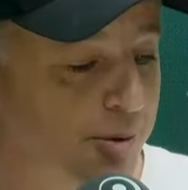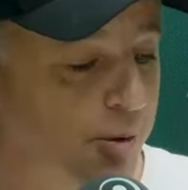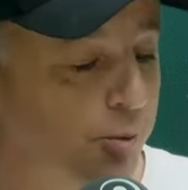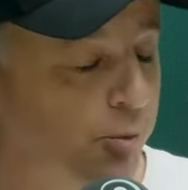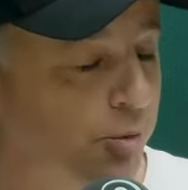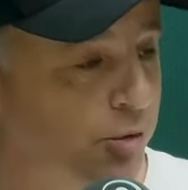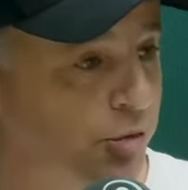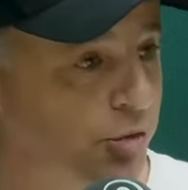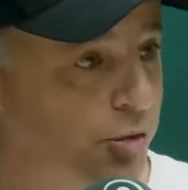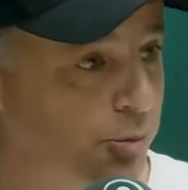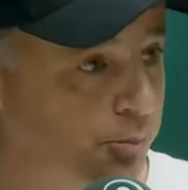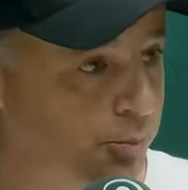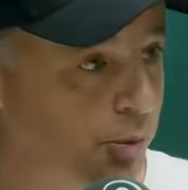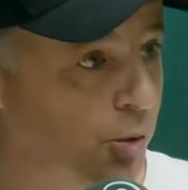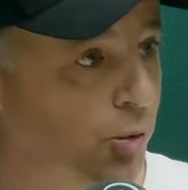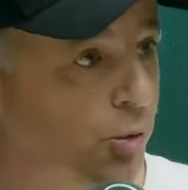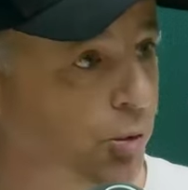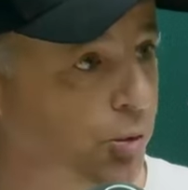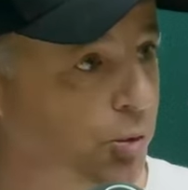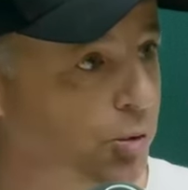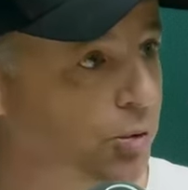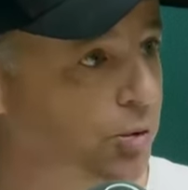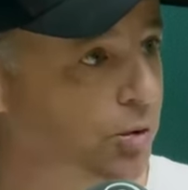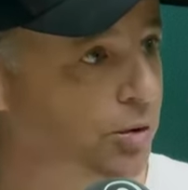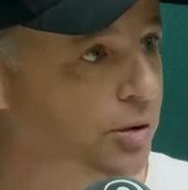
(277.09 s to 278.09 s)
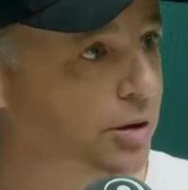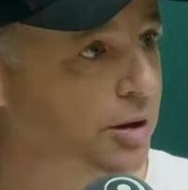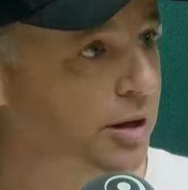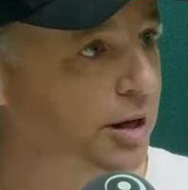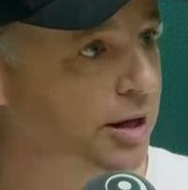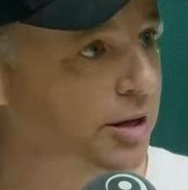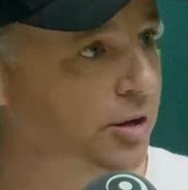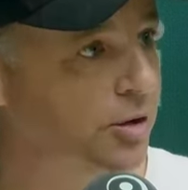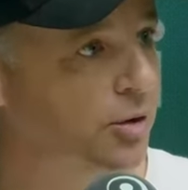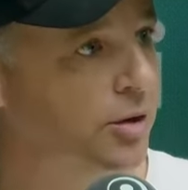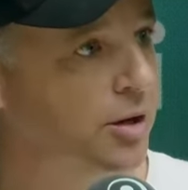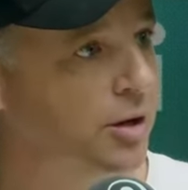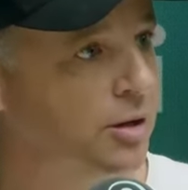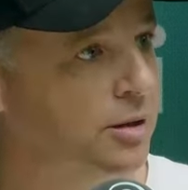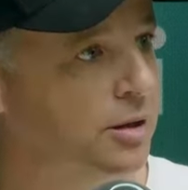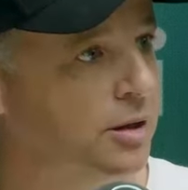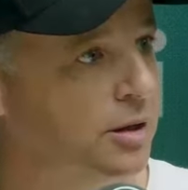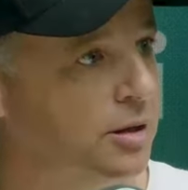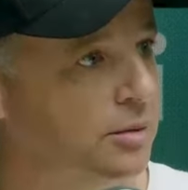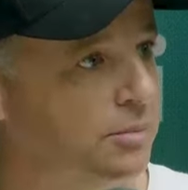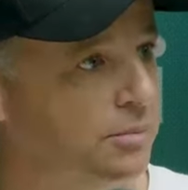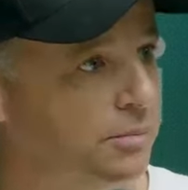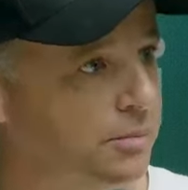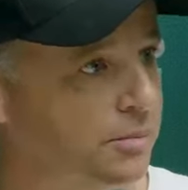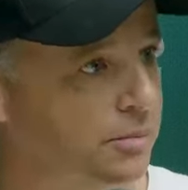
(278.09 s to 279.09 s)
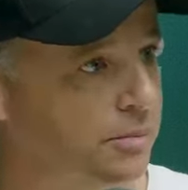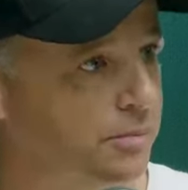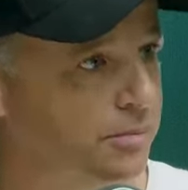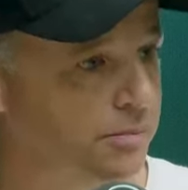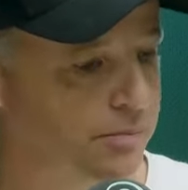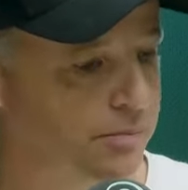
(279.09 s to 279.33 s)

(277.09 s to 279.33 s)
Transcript: But with the ball, he not only